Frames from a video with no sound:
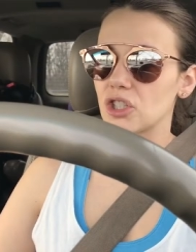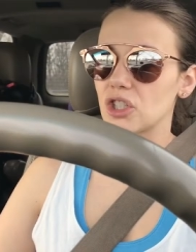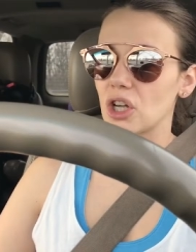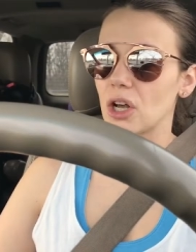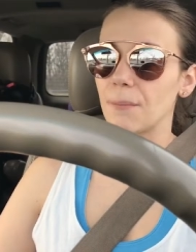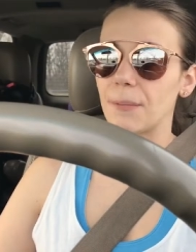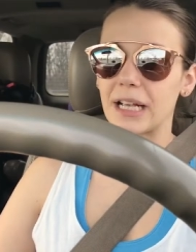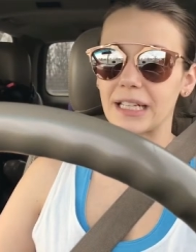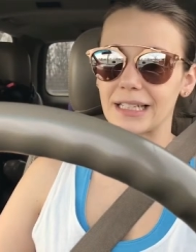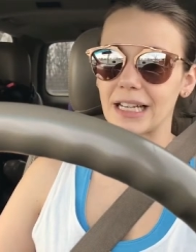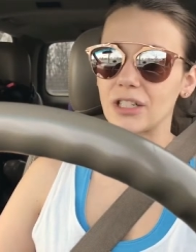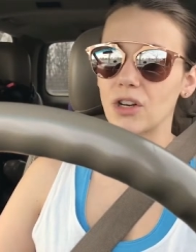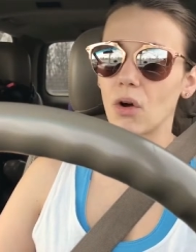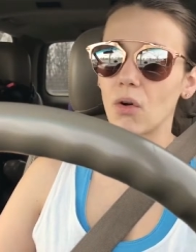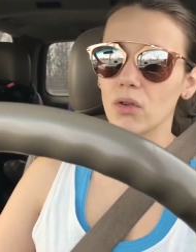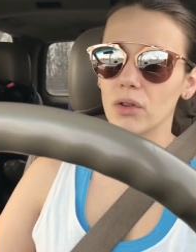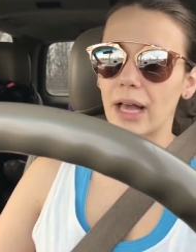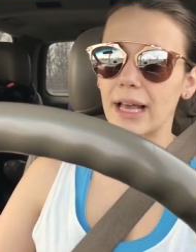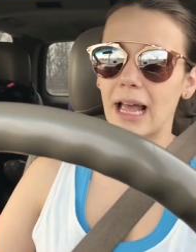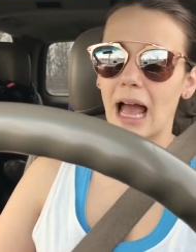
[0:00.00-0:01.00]
So because I
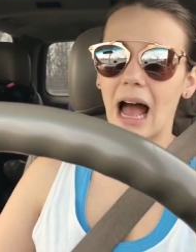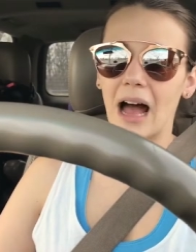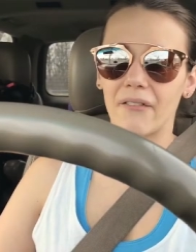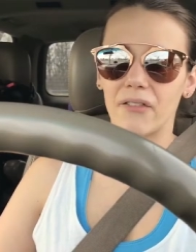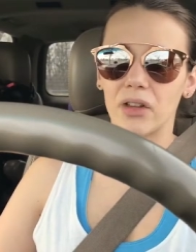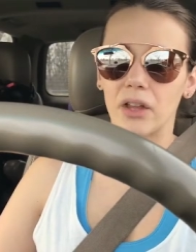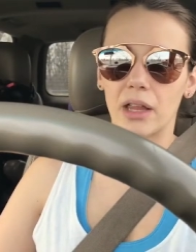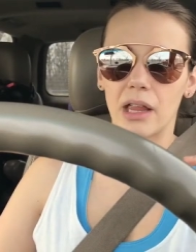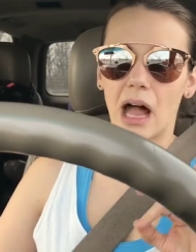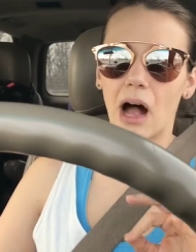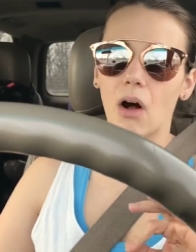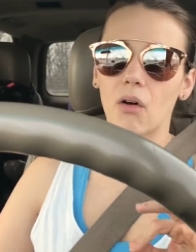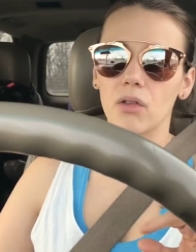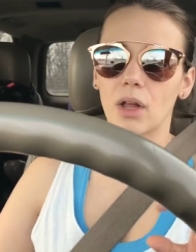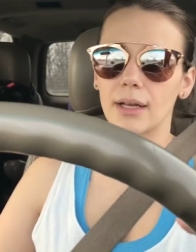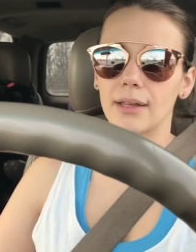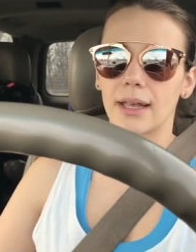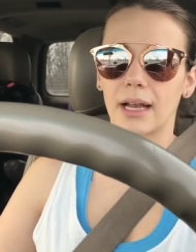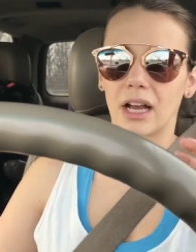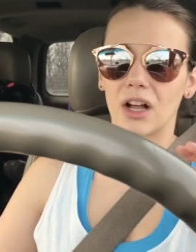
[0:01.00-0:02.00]
don't like have an
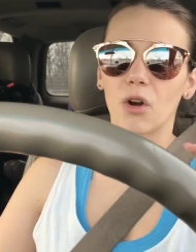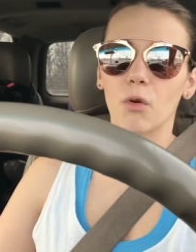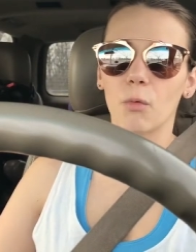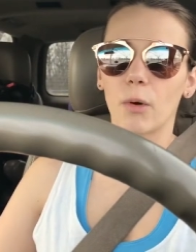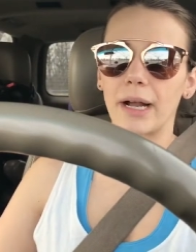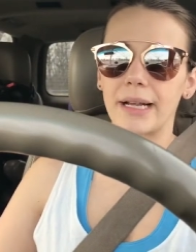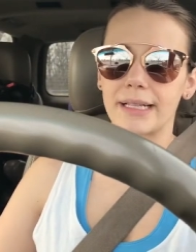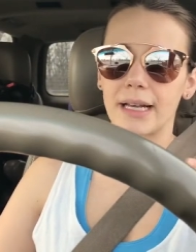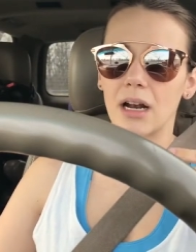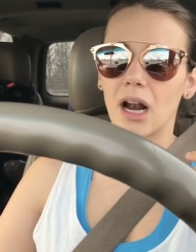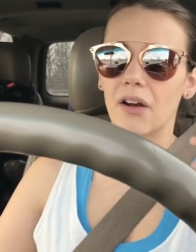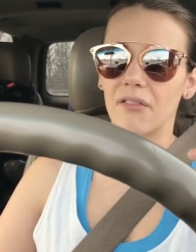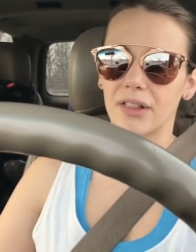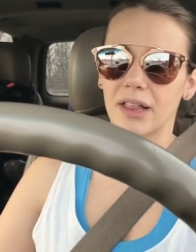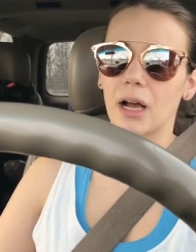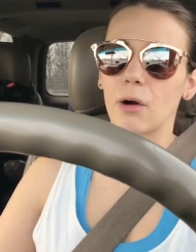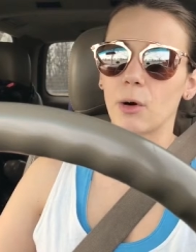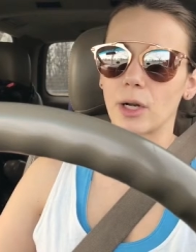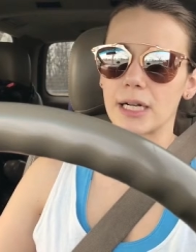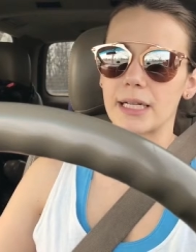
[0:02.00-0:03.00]
outline, like I don't write down
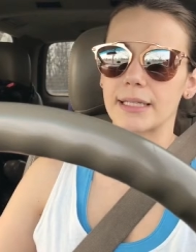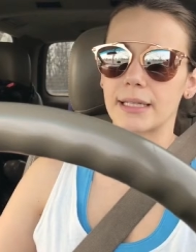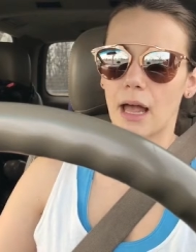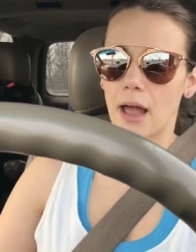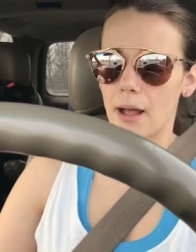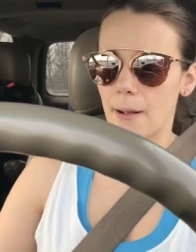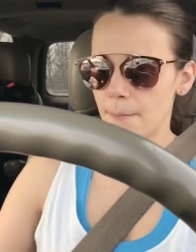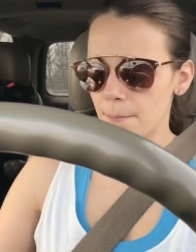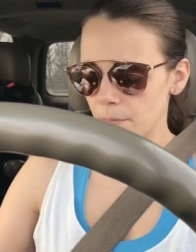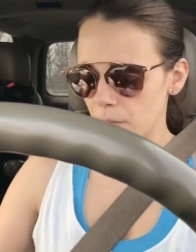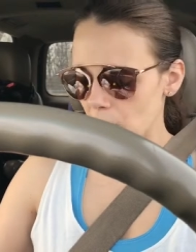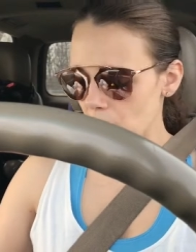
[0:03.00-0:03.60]
everything I want to say.